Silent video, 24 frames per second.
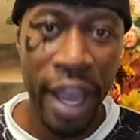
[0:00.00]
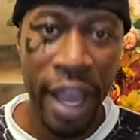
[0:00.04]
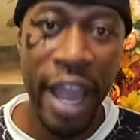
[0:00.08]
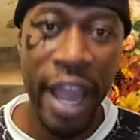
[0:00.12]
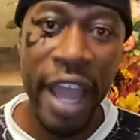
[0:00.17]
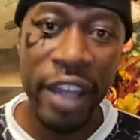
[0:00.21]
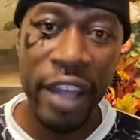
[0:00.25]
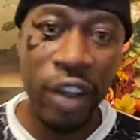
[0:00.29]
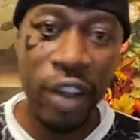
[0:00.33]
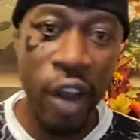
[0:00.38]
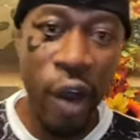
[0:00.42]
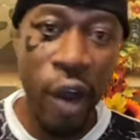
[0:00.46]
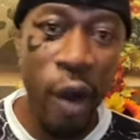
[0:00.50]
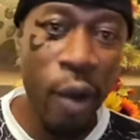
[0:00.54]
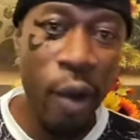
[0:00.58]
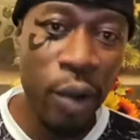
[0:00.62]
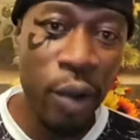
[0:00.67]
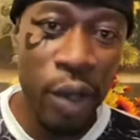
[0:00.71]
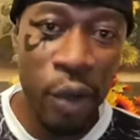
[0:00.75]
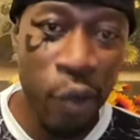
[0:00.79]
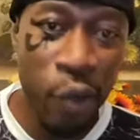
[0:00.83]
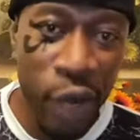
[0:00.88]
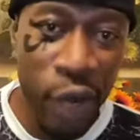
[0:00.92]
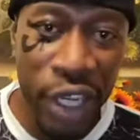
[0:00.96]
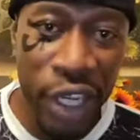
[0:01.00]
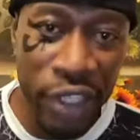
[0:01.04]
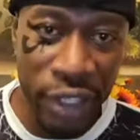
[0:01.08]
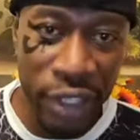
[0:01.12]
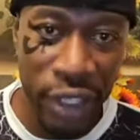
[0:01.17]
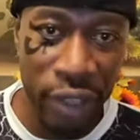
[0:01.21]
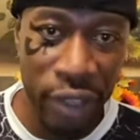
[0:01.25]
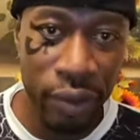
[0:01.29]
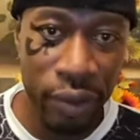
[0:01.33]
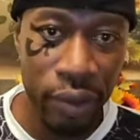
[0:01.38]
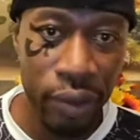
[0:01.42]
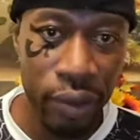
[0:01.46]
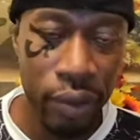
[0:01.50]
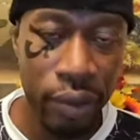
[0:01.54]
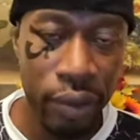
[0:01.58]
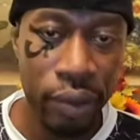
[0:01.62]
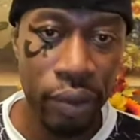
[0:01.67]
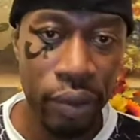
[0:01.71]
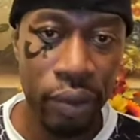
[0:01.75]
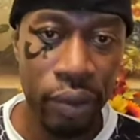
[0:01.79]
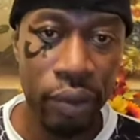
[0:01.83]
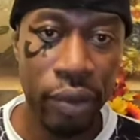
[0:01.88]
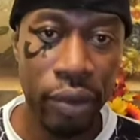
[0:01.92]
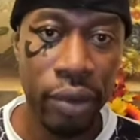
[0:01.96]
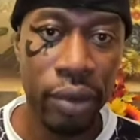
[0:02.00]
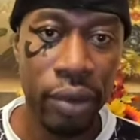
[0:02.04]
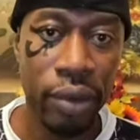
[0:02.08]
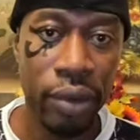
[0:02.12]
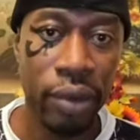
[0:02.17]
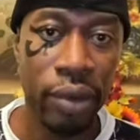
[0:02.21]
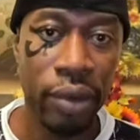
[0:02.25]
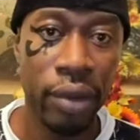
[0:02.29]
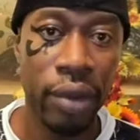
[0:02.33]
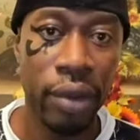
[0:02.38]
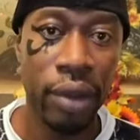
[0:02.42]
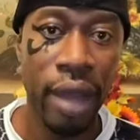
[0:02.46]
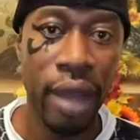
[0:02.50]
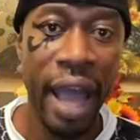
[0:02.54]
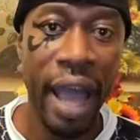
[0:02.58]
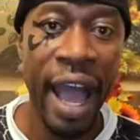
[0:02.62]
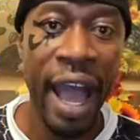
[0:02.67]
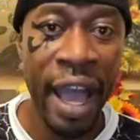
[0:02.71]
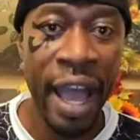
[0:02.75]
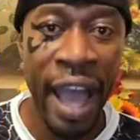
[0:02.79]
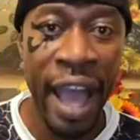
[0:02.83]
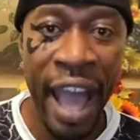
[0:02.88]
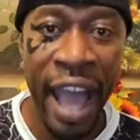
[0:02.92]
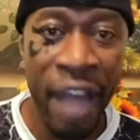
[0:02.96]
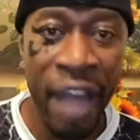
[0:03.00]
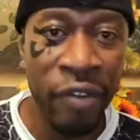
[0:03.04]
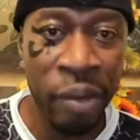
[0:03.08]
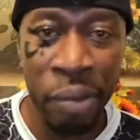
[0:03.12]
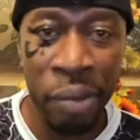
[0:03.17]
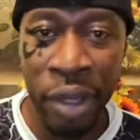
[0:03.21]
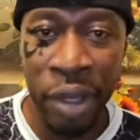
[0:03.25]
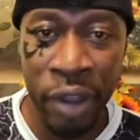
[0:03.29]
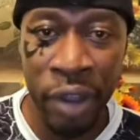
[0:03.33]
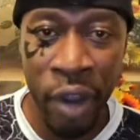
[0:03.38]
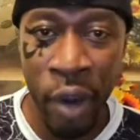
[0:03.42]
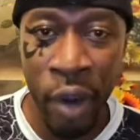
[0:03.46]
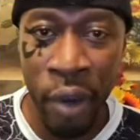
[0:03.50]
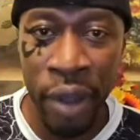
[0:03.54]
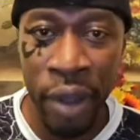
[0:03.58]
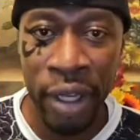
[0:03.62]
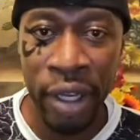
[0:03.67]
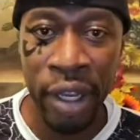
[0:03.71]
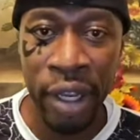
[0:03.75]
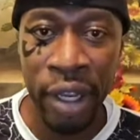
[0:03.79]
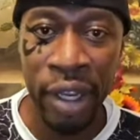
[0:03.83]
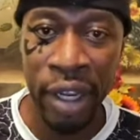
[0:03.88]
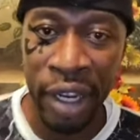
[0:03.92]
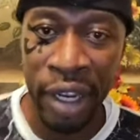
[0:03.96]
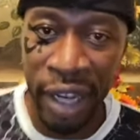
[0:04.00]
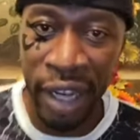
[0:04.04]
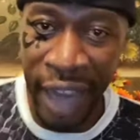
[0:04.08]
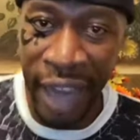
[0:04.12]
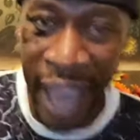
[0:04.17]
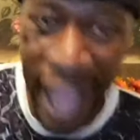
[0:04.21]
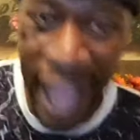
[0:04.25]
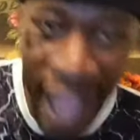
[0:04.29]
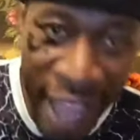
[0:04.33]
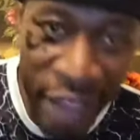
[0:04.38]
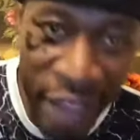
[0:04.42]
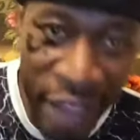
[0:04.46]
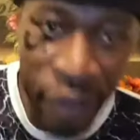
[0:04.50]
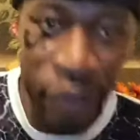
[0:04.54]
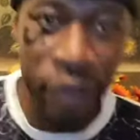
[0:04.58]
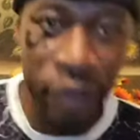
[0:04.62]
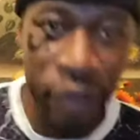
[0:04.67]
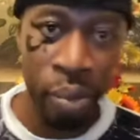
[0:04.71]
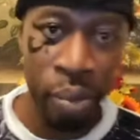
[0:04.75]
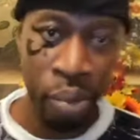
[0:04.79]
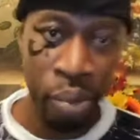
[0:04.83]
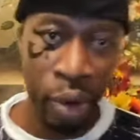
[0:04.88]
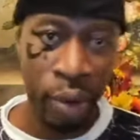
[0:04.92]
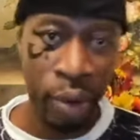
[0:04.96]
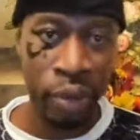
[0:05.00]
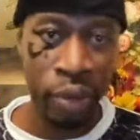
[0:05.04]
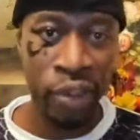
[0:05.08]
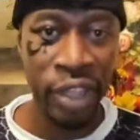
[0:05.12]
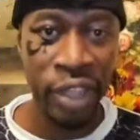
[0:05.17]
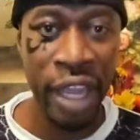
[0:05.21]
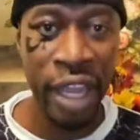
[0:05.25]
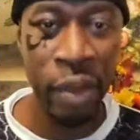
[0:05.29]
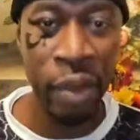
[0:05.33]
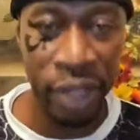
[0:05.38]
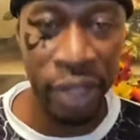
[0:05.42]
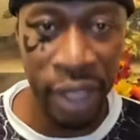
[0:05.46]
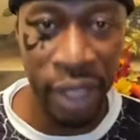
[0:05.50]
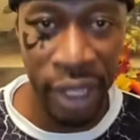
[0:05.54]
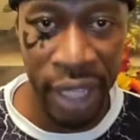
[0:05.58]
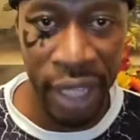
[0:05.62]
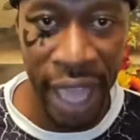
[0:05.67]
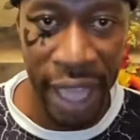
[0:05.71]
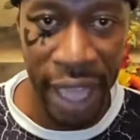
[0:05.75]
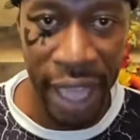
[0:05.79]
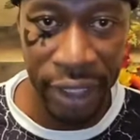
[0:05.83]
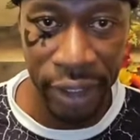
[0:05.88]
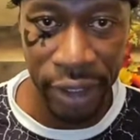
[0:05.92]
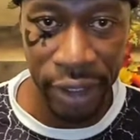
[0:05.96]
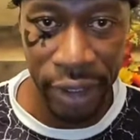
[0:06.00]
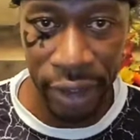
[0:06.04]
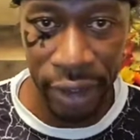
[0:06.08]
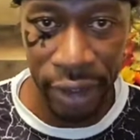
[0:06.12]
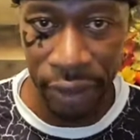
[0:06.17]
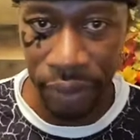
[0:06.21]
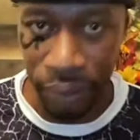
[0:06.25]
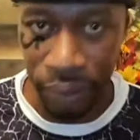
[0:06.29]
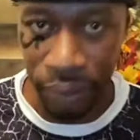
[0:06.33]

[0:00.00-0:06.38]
And the only reason I haven't been going live per se with the classes